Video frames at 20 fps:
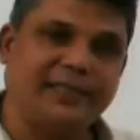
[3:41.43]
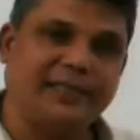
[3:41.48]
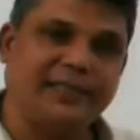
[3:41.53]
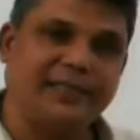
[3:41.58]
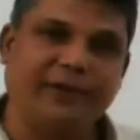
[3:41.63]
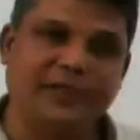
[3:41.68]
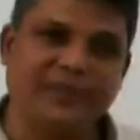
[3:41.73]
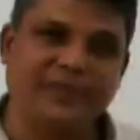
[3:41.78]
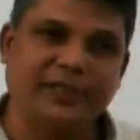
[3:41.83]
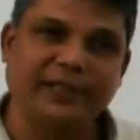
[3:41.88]
there
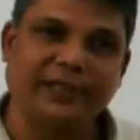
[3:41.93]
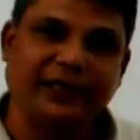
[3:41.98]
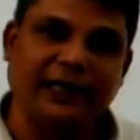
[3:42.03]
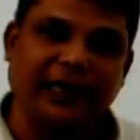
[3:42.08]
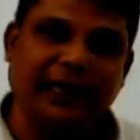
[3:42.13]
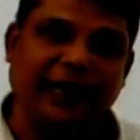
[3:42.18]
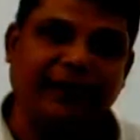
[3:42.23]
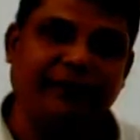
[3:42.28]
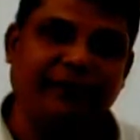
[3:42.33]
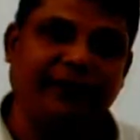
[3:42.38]
was a
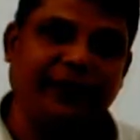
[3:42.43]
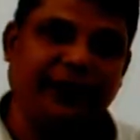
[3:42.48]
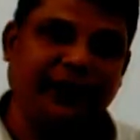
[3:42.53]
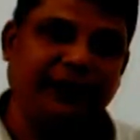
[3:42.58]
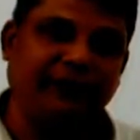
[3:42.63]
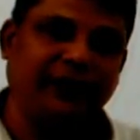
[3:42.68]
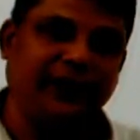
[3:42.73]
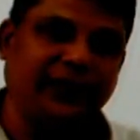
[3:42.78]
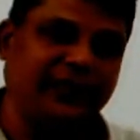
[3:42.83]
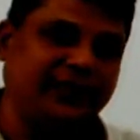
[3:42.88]
library,
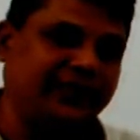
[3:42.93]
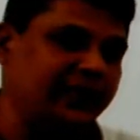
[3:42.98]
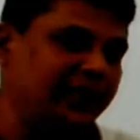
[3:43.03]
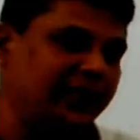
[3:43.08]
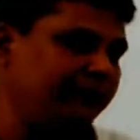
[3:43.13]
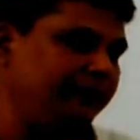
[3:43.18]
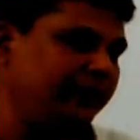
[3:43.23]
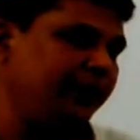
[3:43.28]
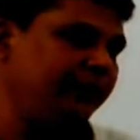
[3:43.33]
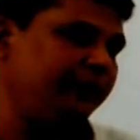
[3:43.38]
village
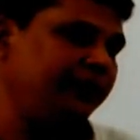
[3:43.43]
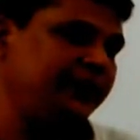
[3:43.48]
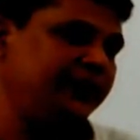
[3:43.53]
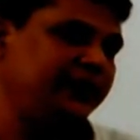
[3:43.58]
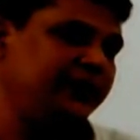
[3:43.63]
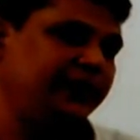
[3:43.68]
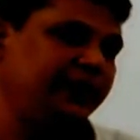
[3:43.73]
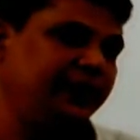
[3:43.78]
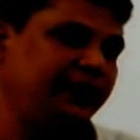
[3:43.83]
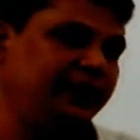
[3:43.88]
library was
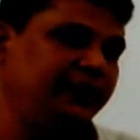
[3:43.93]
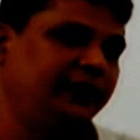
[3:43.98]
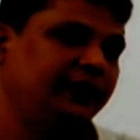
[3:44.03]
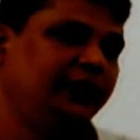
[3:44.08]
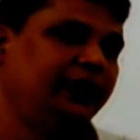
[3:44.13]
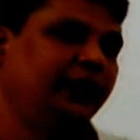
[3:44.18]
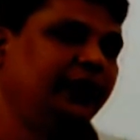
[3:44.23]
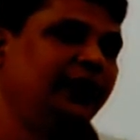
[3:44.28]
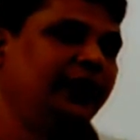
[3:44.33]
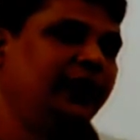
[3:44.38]
there.
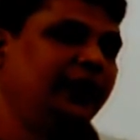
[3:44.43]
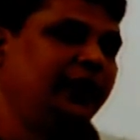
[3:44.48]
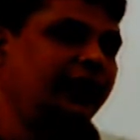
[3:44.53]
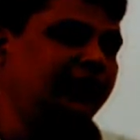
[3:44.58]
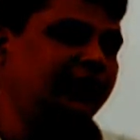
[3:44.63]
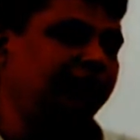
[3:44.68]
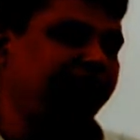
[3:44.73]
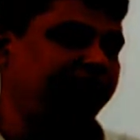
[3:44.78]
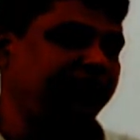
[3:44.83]
The